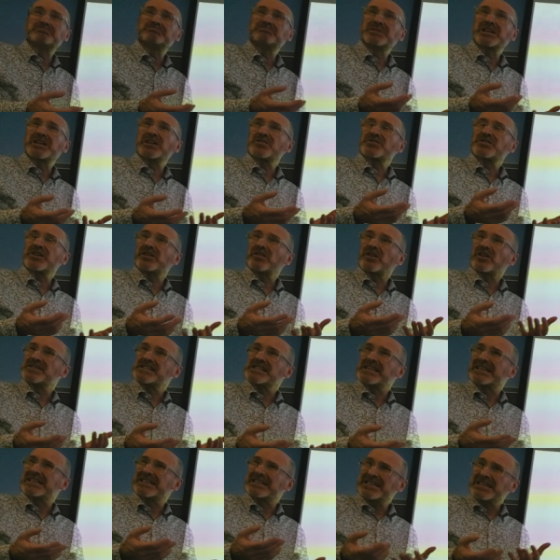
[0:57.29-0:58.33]
because they're not
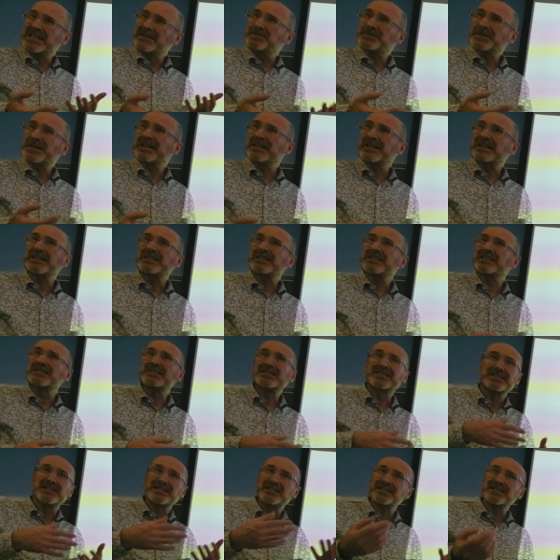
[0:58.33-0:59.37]

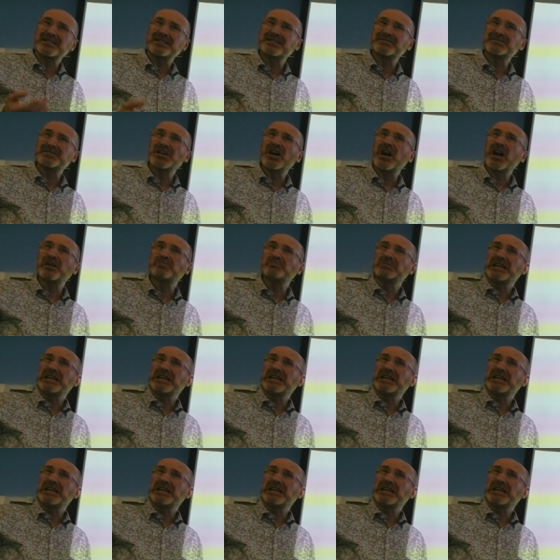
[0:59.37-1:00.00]
significant, they've not